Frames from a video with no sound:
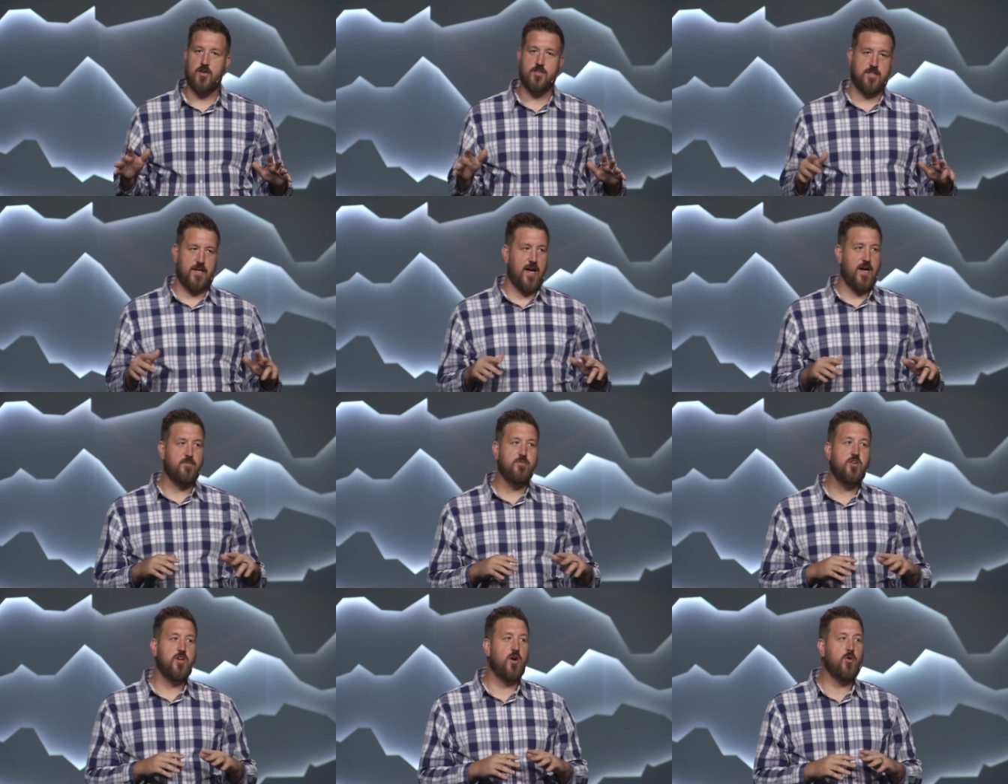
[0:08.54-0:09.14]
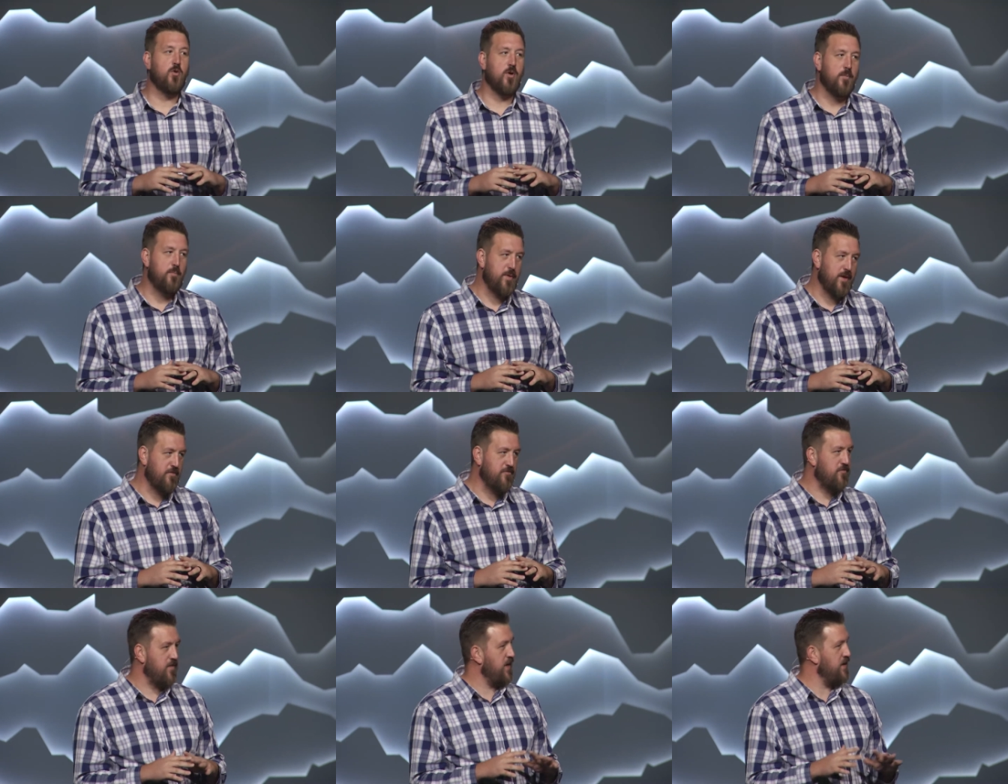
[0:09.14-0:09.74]
time. You know, we're a big
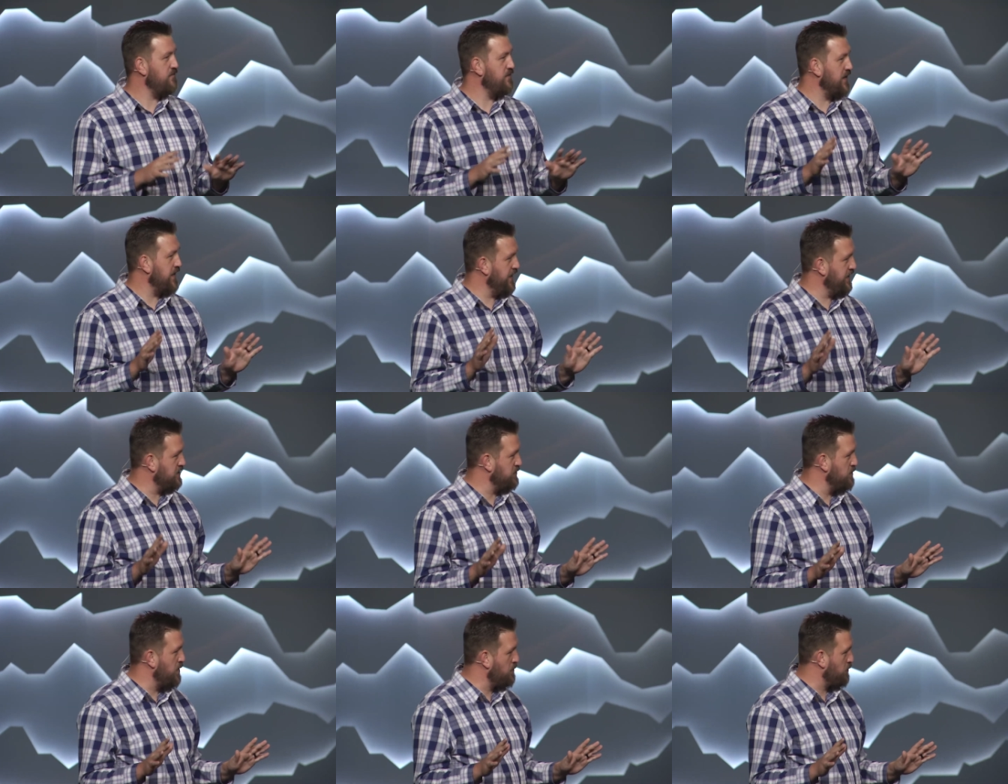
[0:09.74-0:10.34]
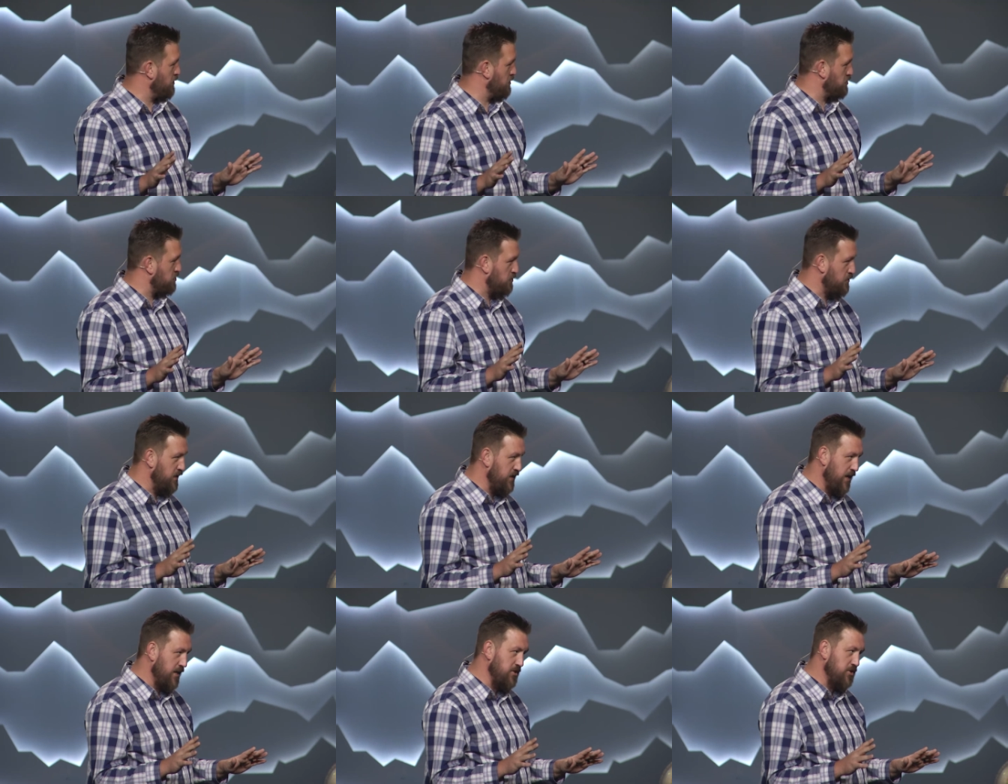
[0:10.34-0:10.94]
fan of an intimate personal
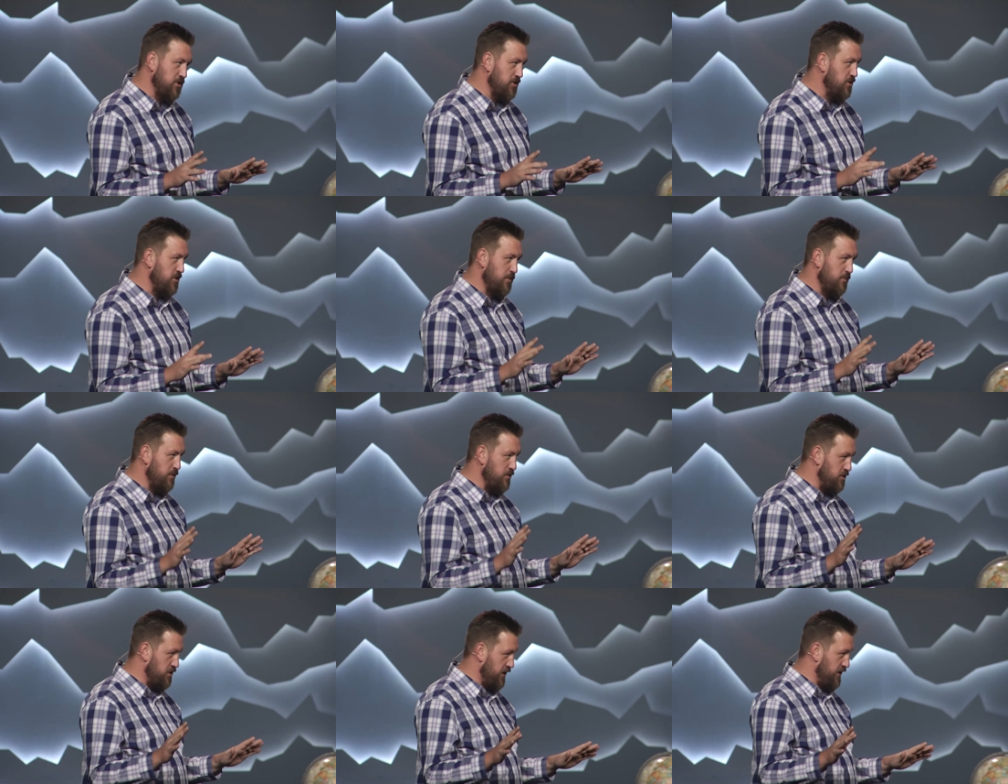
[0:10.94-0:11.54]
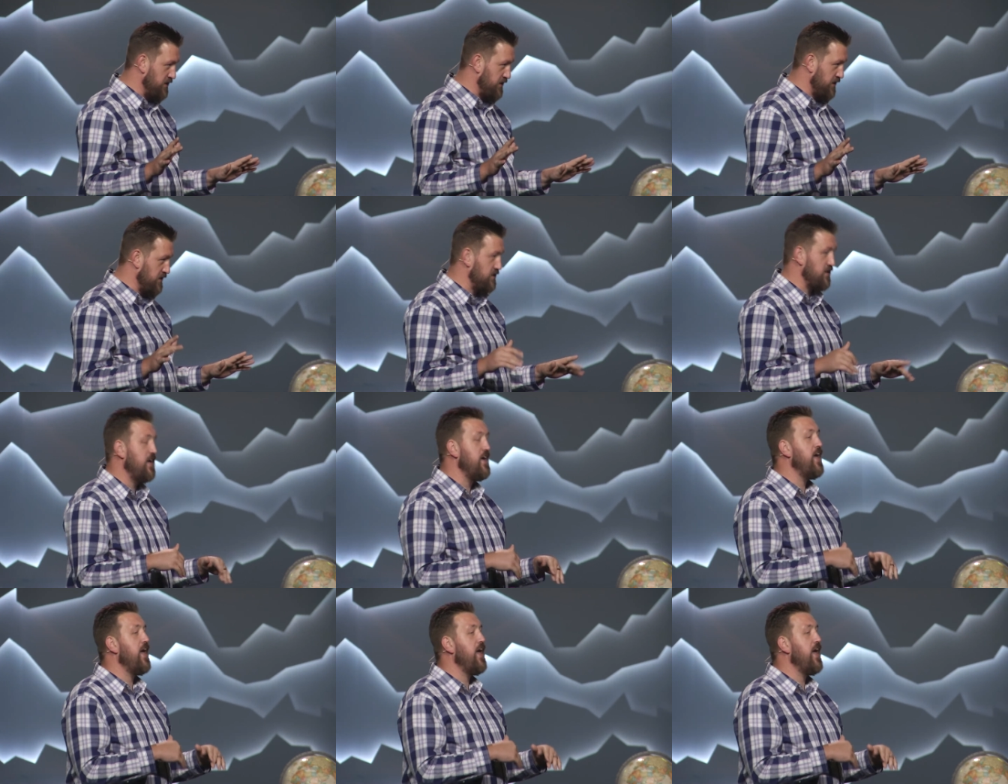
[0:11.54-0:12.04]
relationship with Jesus,